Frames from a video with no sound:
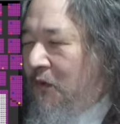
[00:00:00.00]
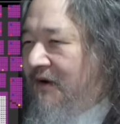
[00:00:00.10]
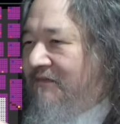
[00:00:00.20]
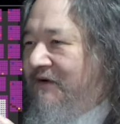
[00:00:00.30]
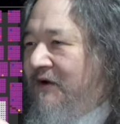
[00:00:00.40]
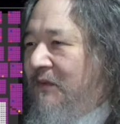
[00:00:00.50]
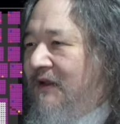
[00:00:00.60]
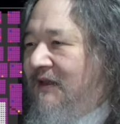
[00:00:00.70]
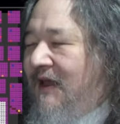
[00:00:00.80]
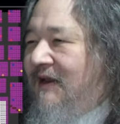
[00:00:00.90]
working very
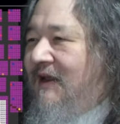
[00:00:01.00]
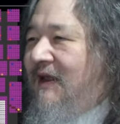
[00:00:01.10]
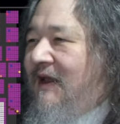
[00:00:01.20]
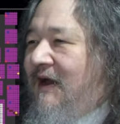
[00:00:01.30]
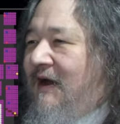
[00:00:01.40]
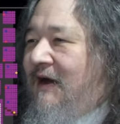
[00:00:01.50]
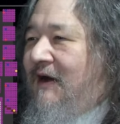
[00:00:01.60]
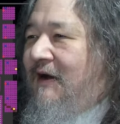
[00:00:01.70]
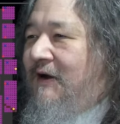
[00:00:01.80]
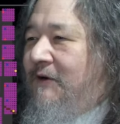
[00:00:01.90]
well yet. Uh,
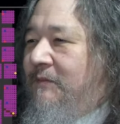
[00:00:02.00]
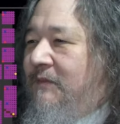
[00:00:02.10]
um,